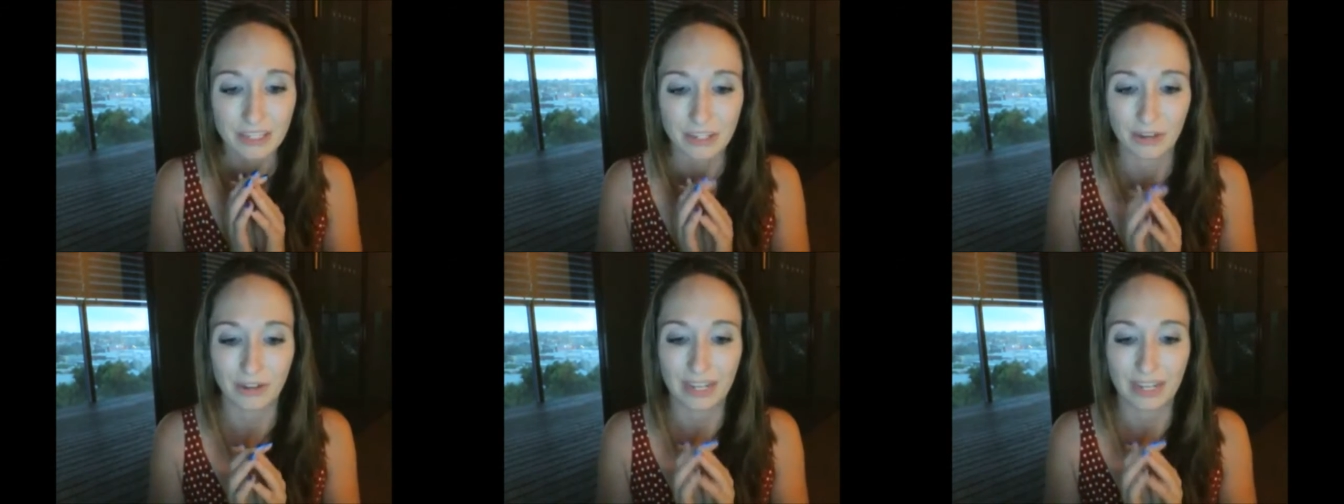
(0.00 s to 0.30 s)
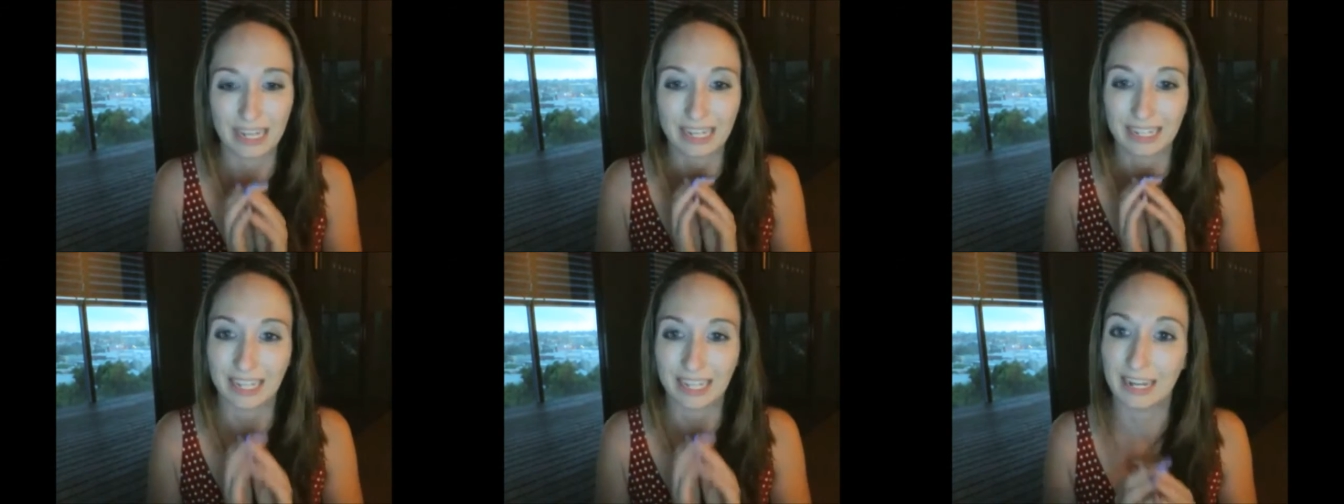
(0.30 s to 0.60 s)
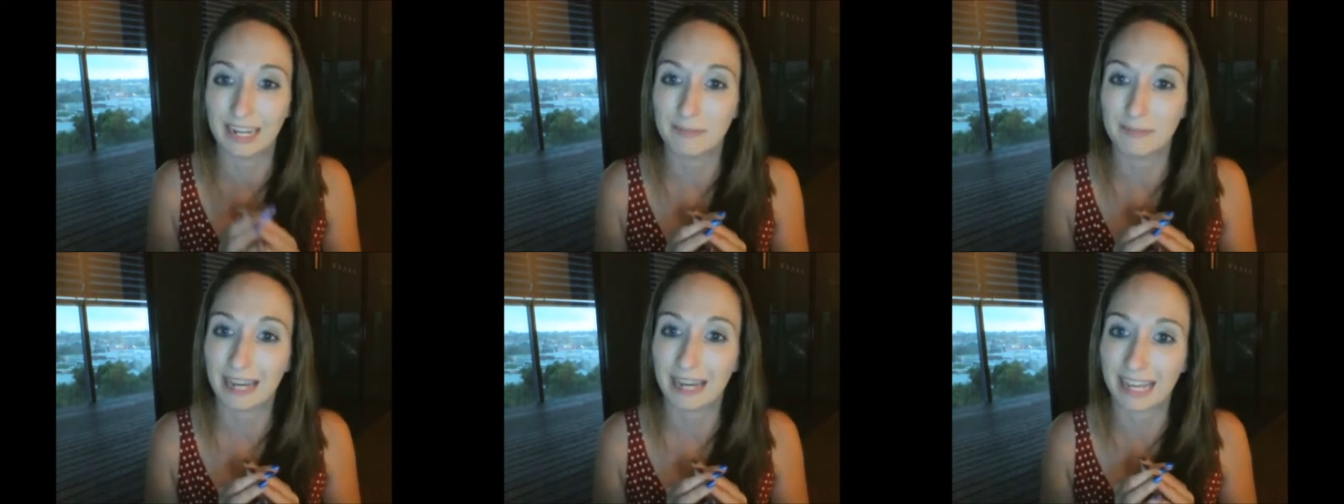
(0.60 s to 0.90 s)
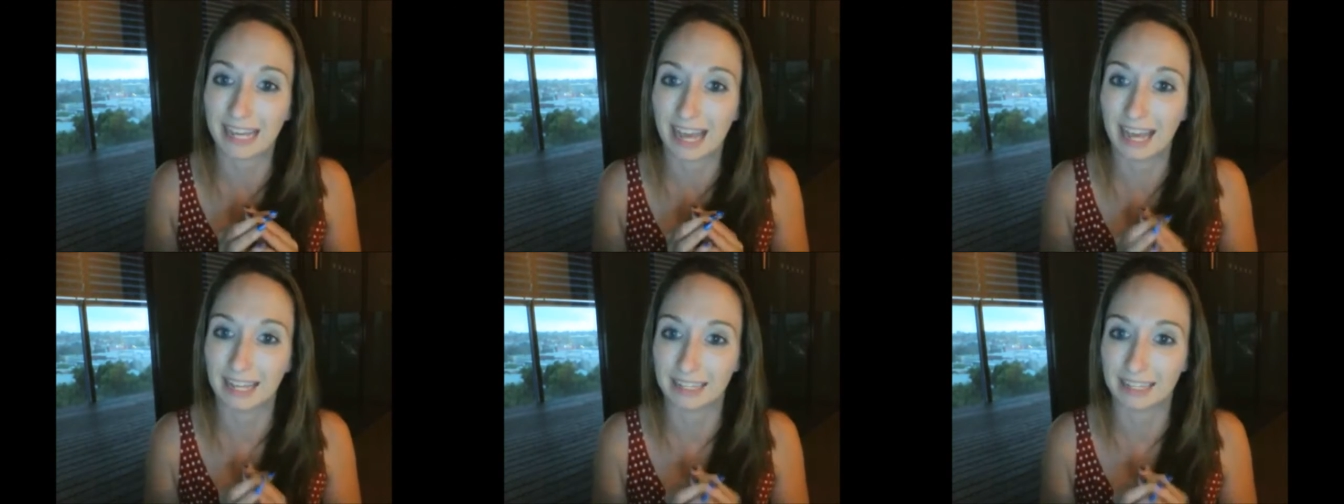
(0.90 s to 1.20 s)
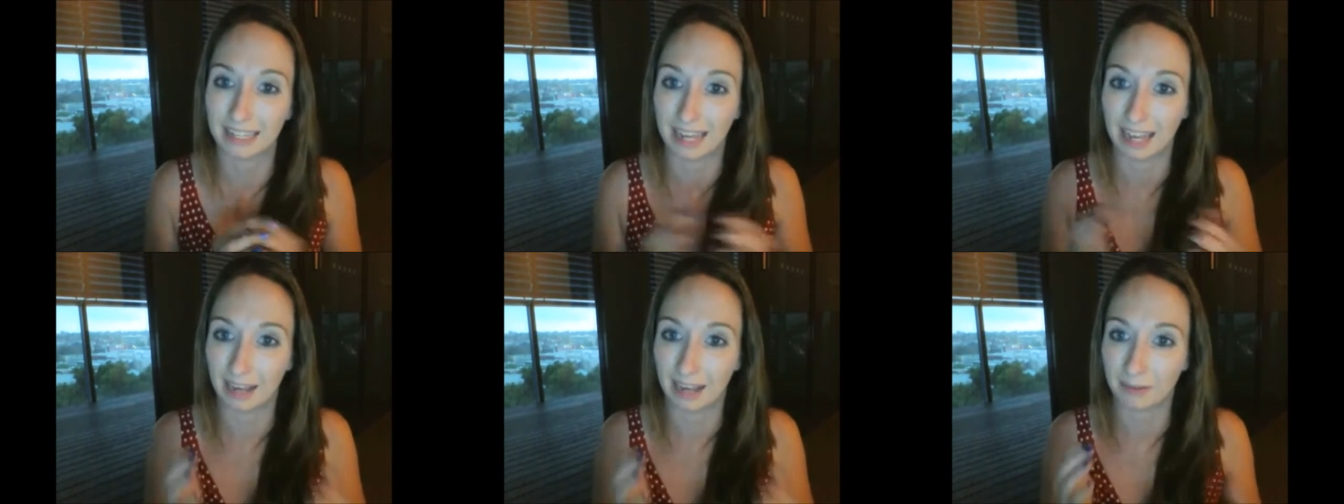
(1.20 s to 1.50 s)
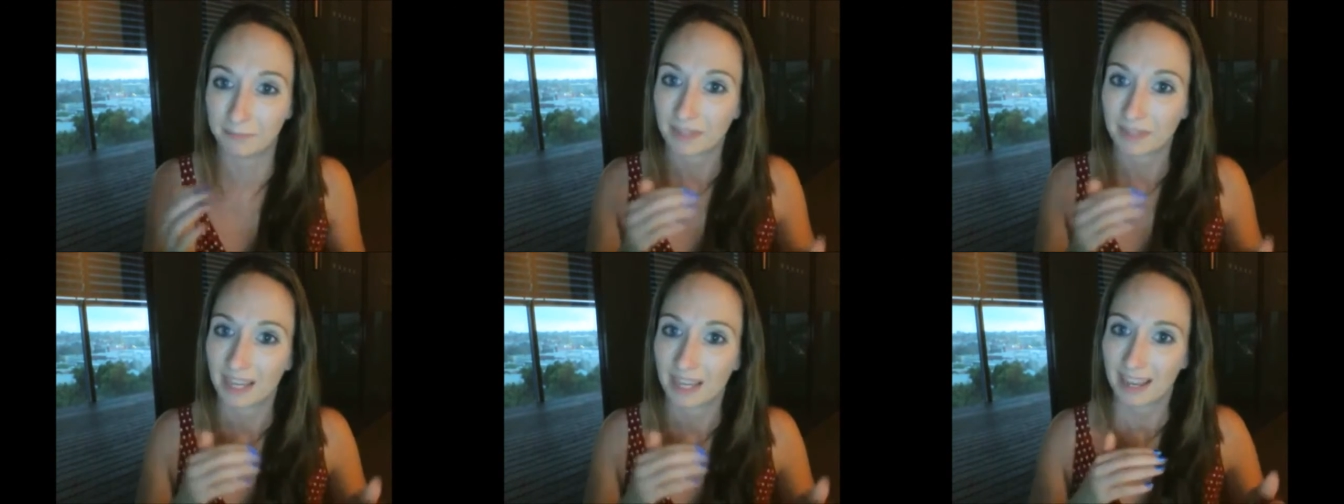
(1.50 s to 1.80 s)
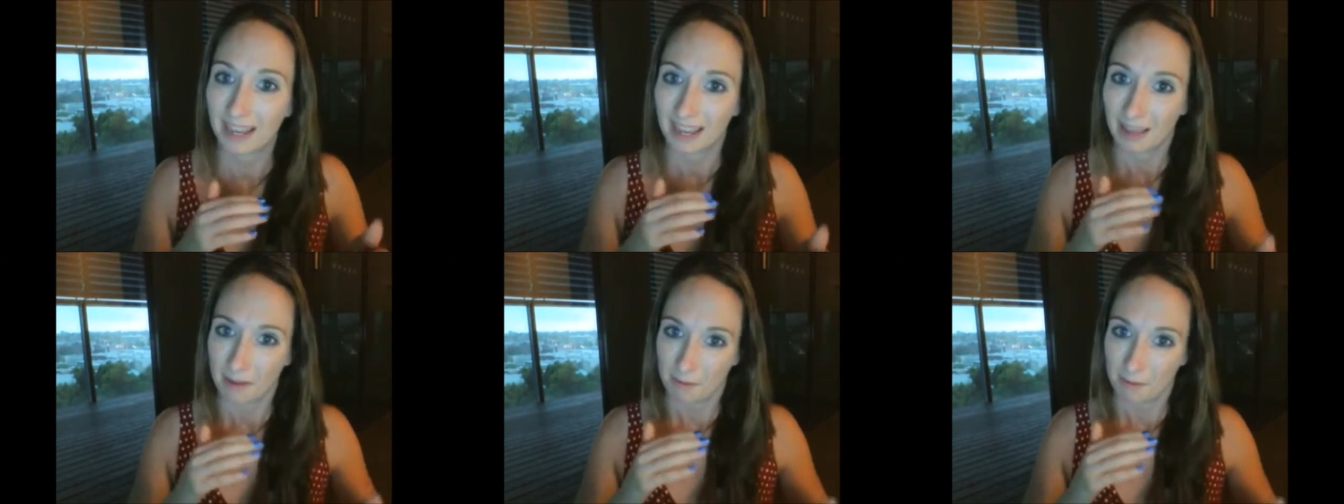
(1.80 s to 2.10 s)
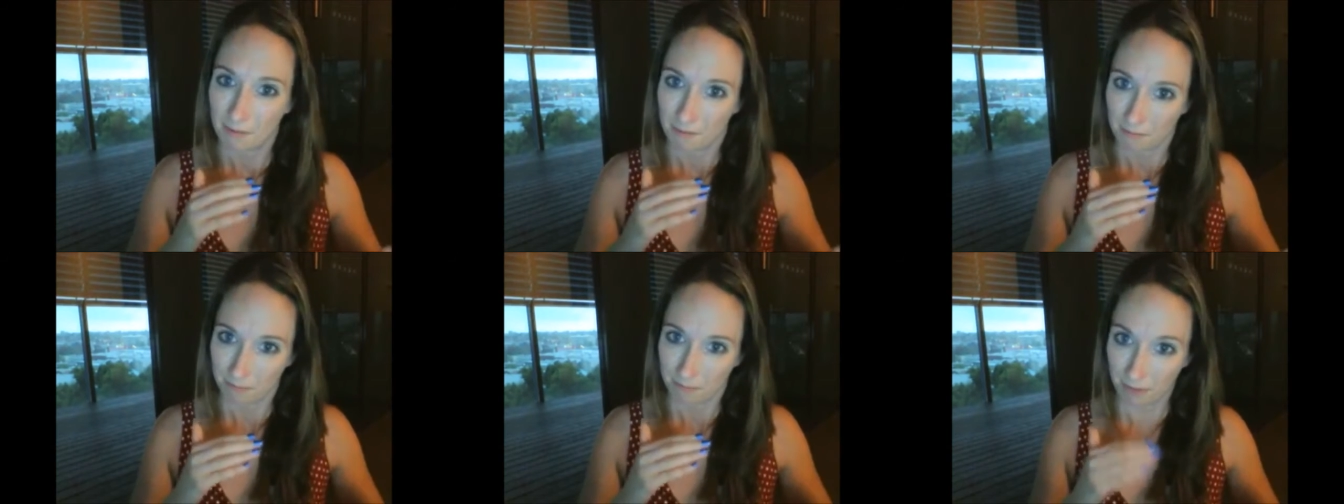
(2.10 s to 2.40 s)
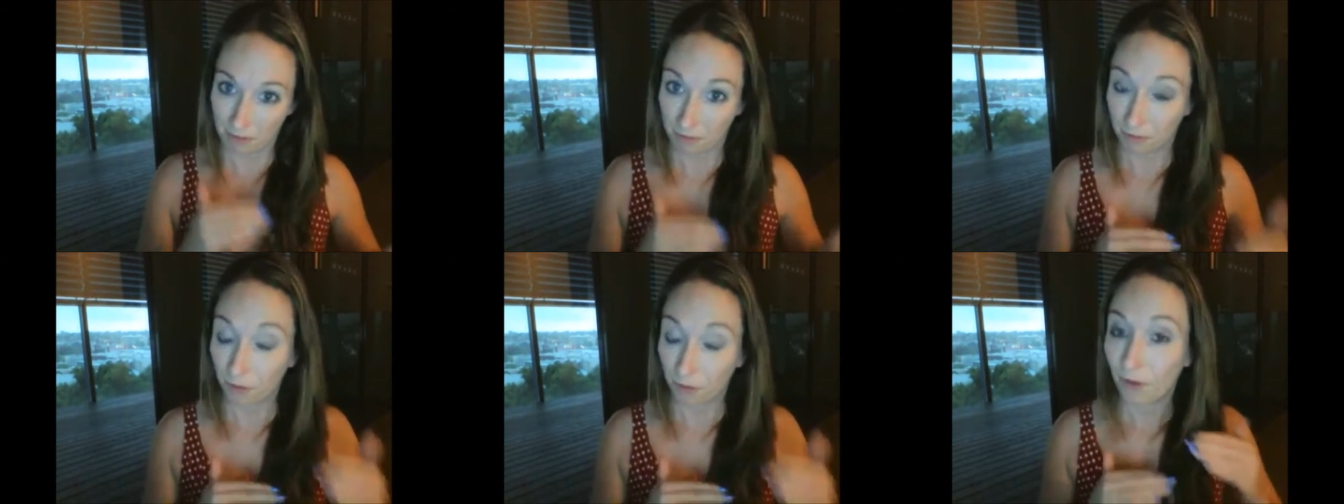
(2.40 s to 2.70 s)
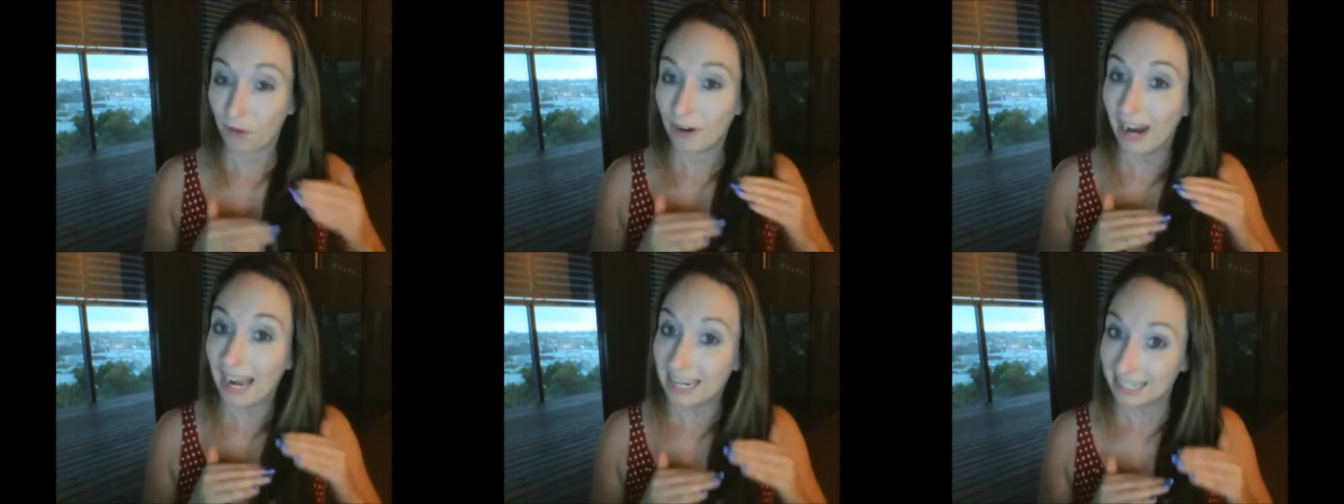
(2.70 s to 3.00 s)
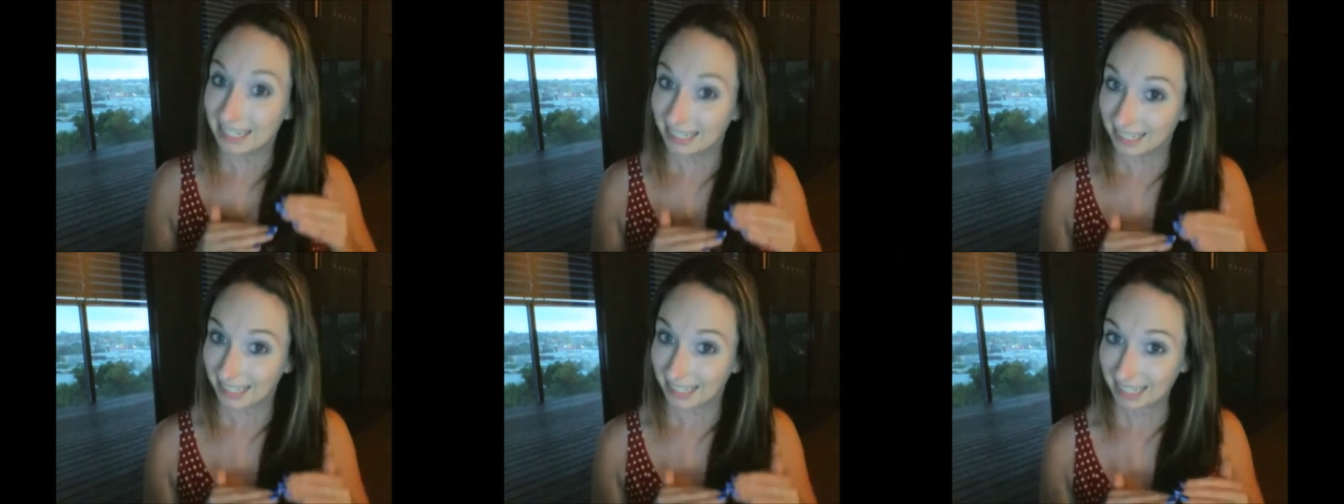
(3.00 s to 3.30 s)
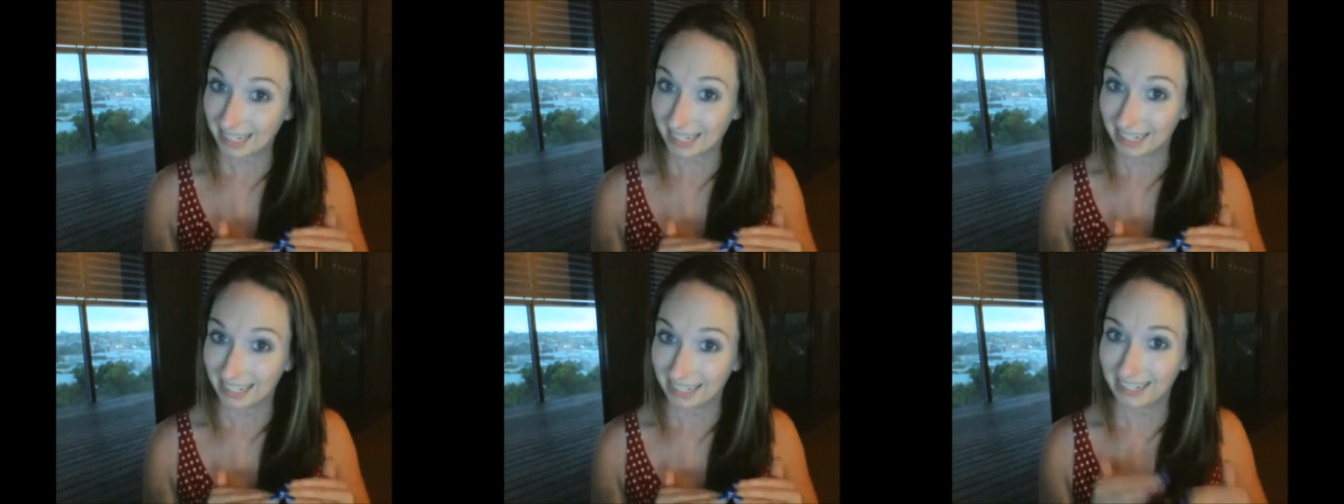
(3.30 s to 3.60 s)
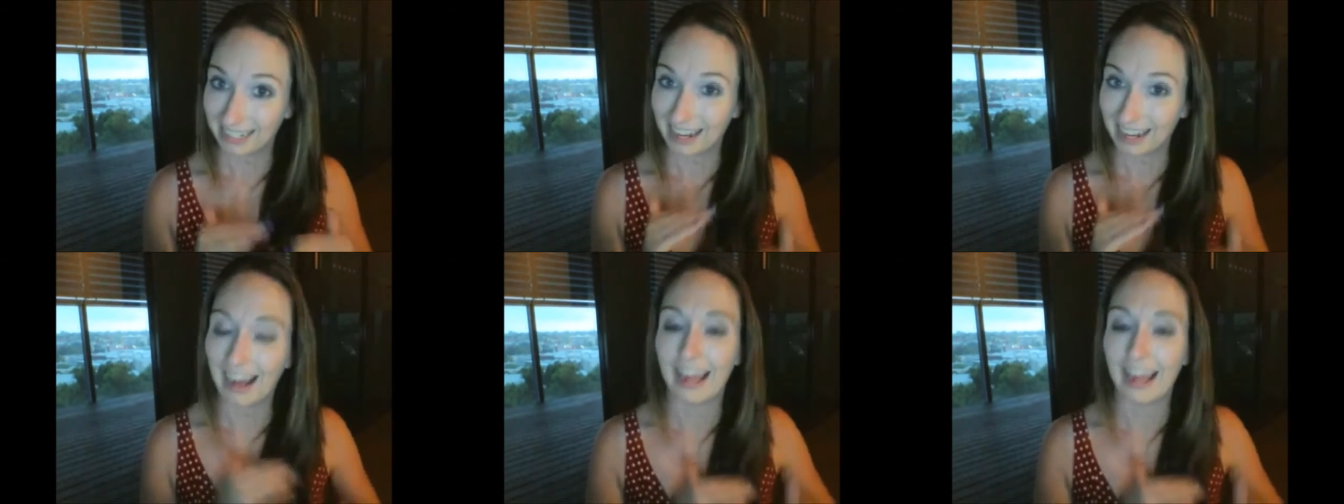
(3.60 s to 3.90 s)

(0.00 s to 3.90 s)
So in getting back out there, before I did,